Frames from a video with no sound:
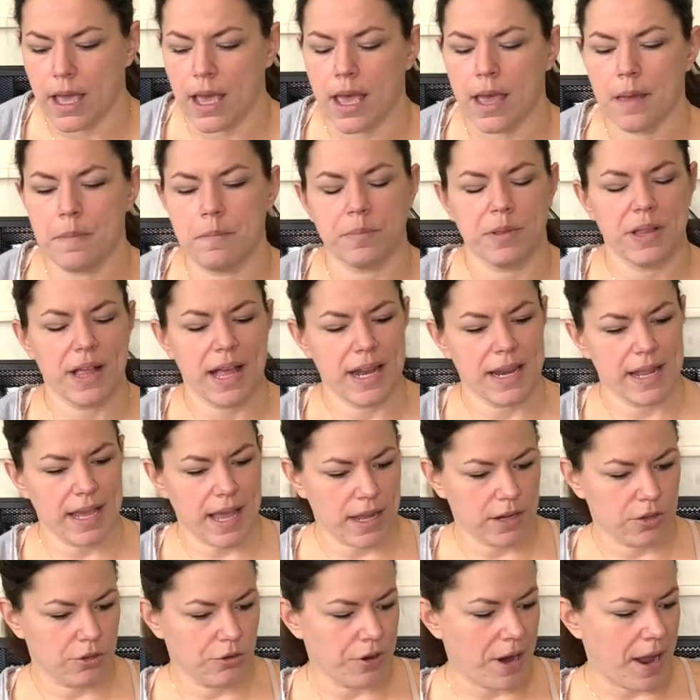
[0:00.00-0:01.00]
I'm planning
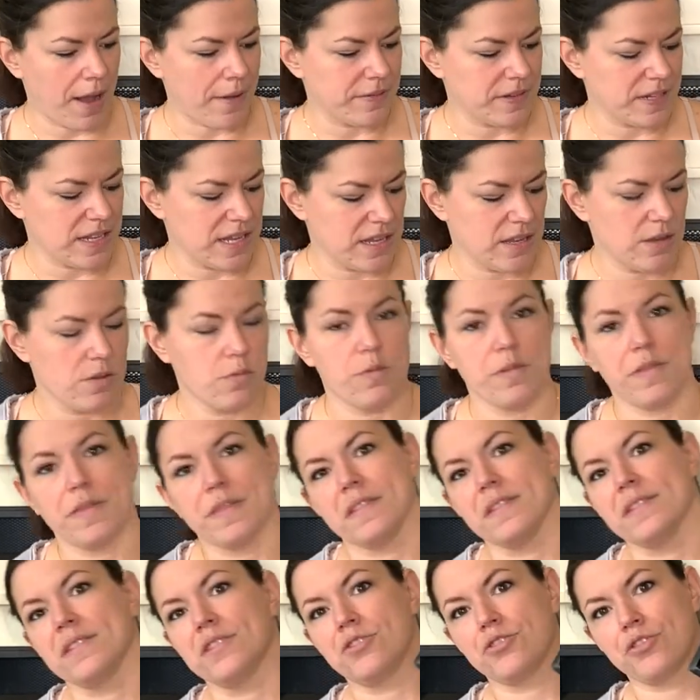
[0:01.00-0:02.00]
on crafting with these